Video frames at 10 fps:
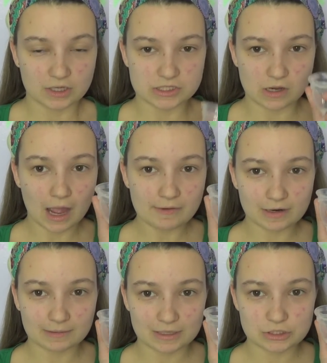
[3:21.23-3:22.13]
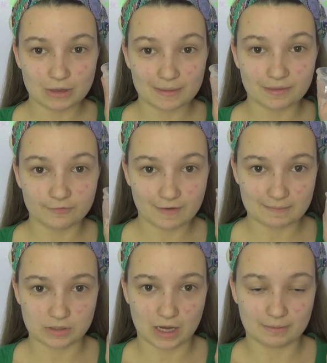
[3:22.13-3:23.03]
So I would recommend you get the
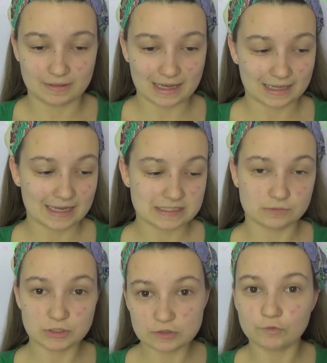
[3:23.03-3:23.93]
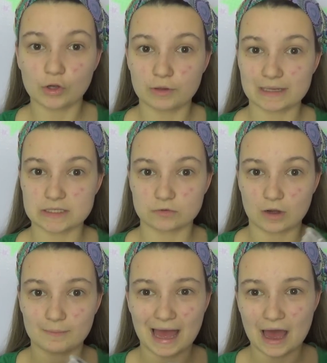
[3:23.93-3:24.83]
Femme Cup in that case. So once you've got your menstrual
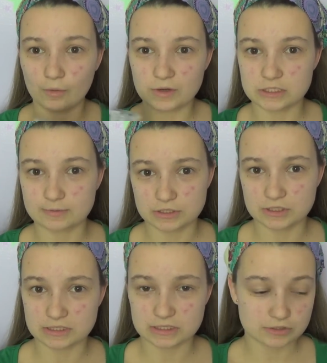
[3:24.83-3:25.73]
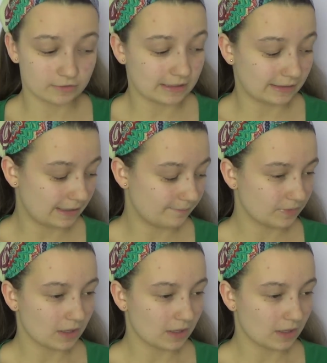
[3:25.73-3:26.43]
cup, how are you supposed to use it discreetly?